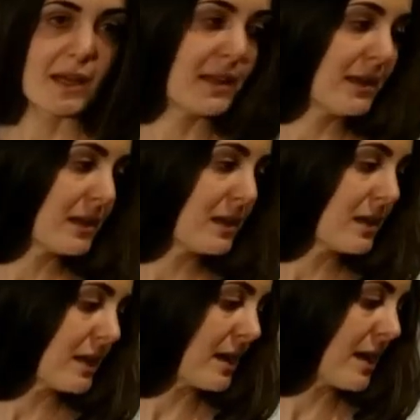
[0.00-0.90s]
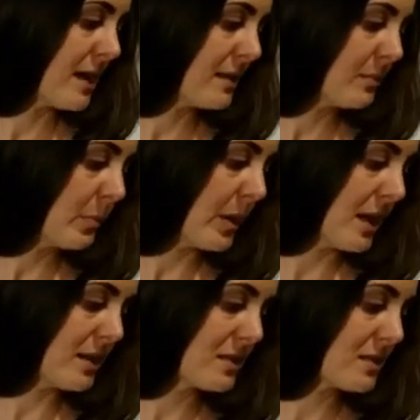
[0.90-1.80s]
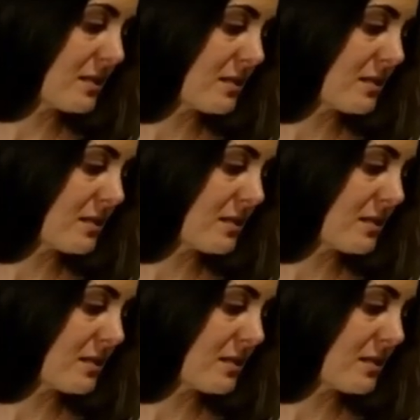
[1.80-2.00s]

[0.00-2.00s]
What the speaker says: and I can pass